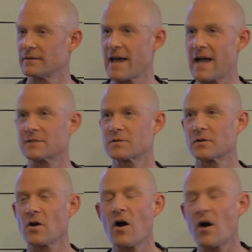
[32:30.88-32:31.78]
That's
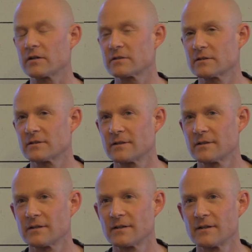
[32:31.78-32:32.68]
the cost
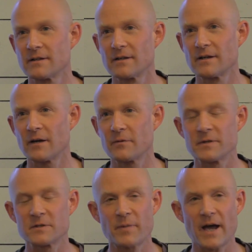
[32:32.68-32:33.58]

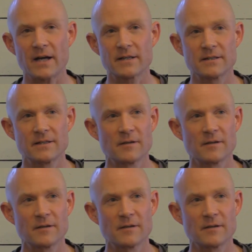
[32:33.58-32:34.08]
of this path.